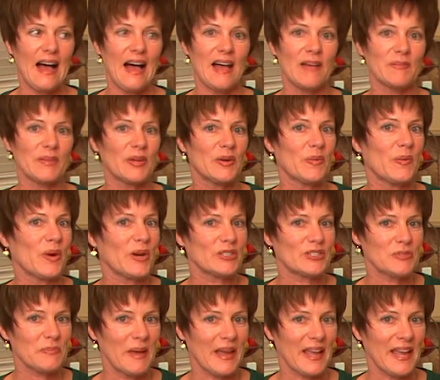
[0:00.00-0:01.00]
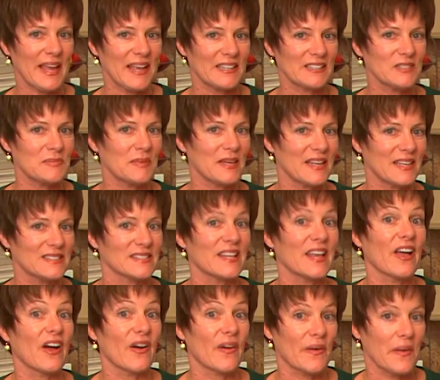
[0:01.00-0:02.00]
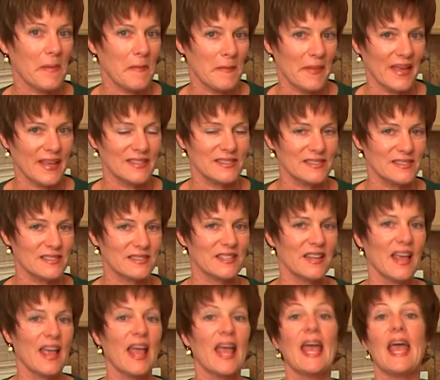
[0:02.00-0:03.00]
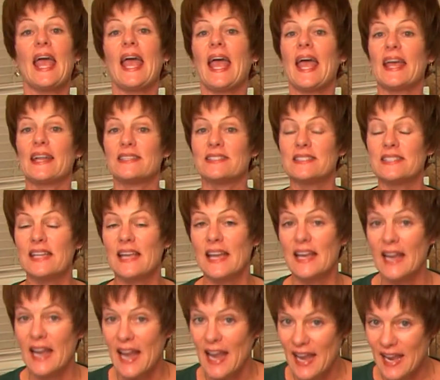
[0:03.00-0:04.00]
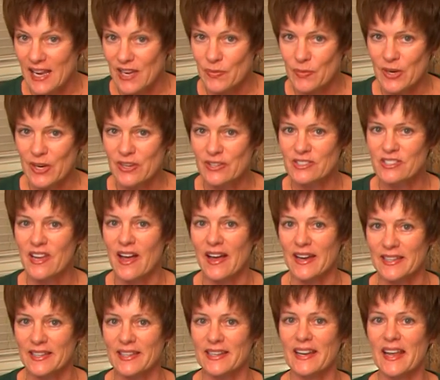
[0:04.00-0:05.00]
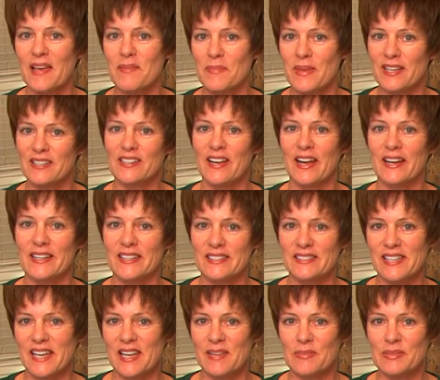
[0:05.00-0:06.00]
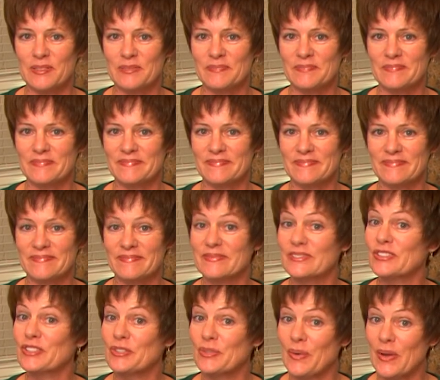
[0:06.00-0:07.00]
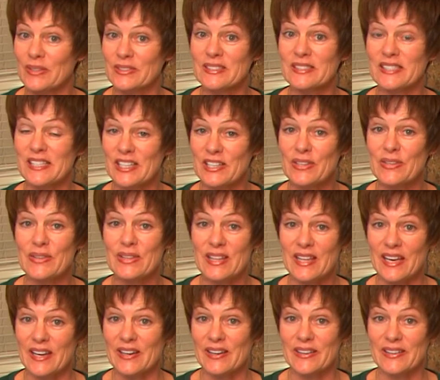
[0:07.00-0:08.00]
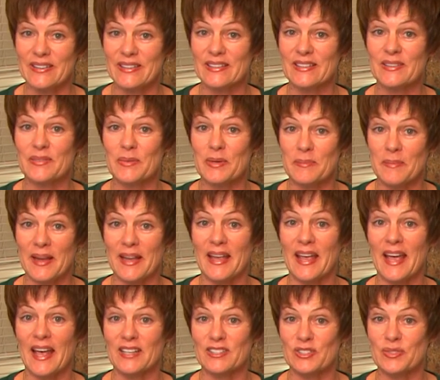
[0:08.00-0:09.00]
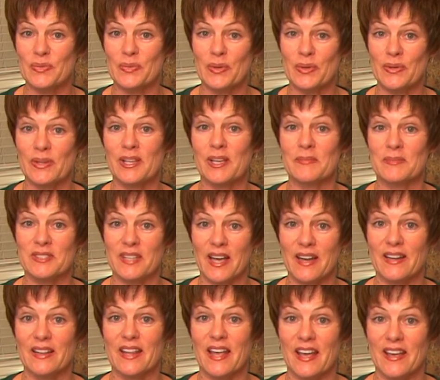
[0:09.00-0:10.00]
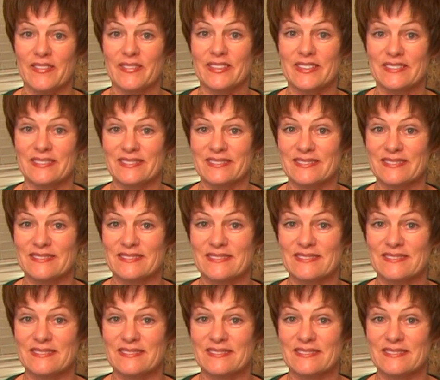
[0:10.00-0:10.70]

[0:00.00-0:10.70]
I'm going to wash my hands because they are a mess. And today we are dining at my dining table. So I'll see you there when my casserole comes out of the oven.